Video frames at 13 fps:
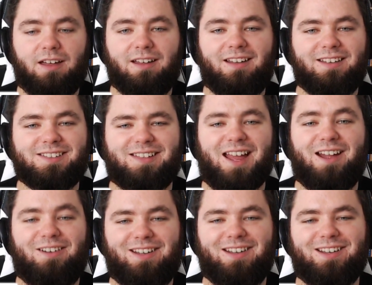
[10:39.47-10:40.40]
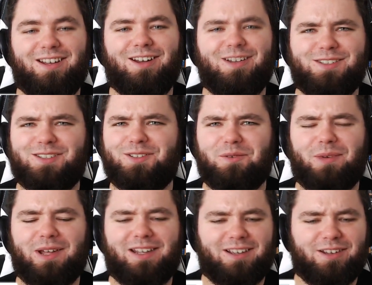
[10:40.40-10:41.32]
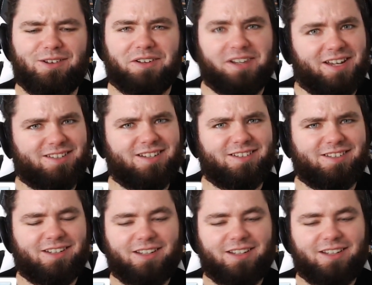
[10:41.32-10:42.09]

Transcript: Staring at girls is all well and good, is it?